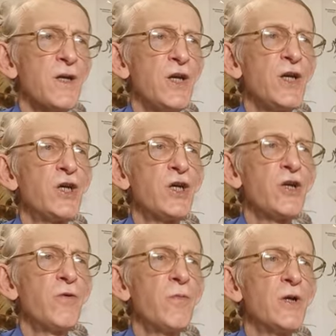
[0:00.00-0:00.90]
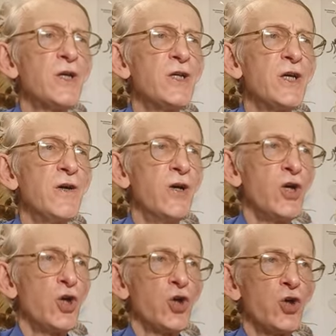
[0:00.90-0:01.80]
Ichneumonidae,
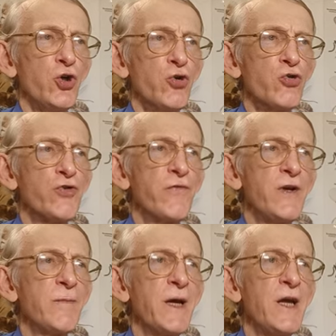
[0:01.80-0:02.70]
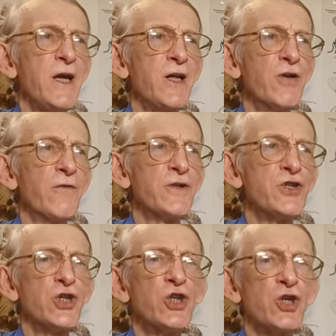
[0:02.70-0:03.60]
huge female of a
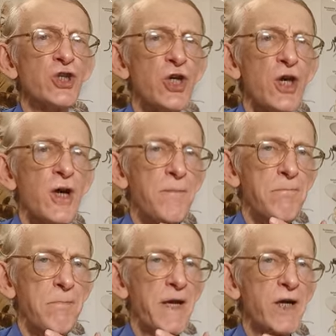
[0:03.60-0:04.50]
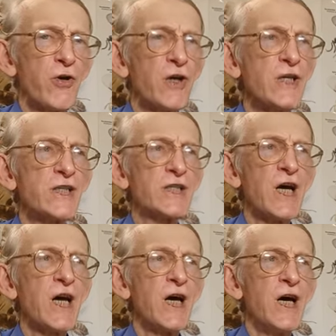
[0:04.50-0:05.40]
genus
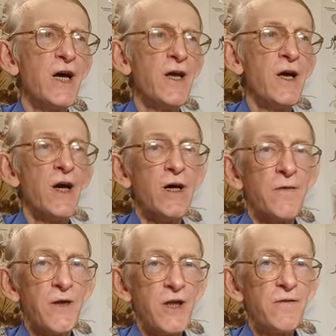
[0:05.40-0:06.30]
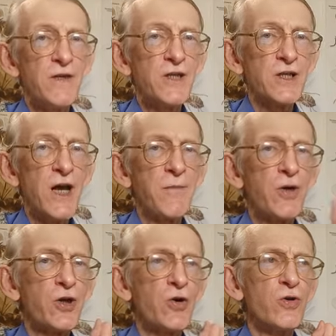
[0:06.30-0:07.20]
Megarisa. And this is, I am
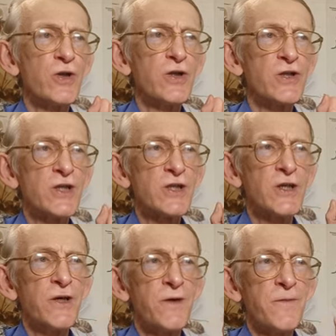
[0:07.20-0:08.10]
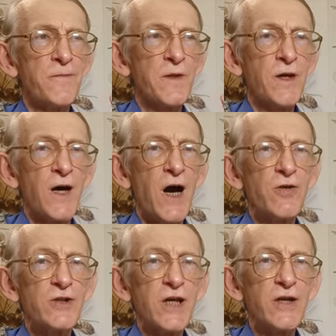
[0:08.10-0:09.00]
recording just
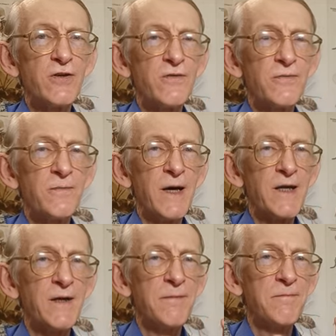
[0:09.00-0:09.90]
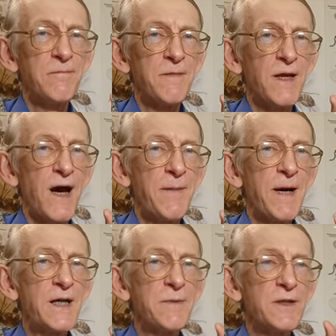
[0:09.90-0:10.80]
outside of my
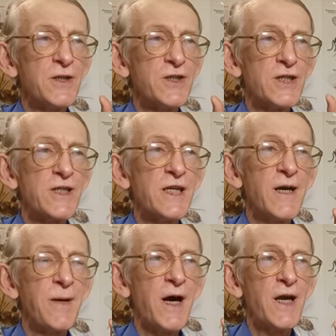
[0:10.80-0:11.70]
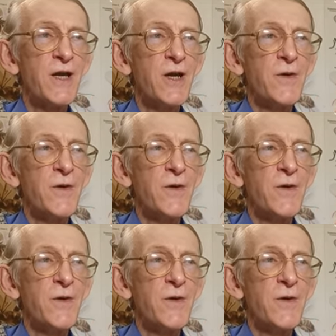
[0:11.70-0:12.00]
apartment, just nearby.